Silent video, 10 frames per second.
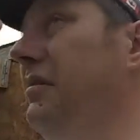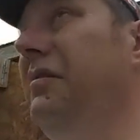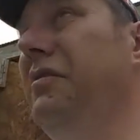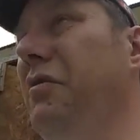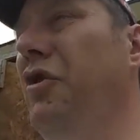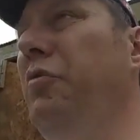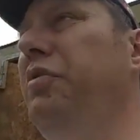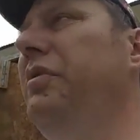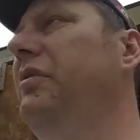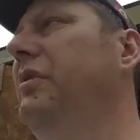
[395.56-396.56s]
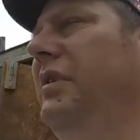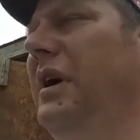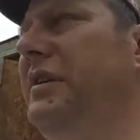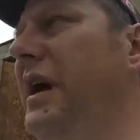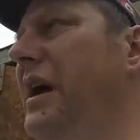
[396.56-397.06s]
the rope
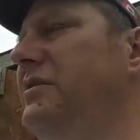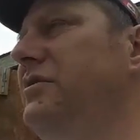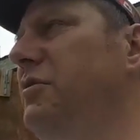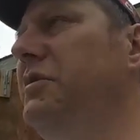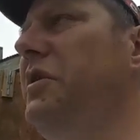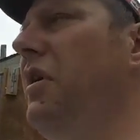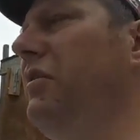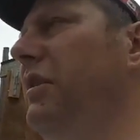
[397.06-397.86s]
attached to a dog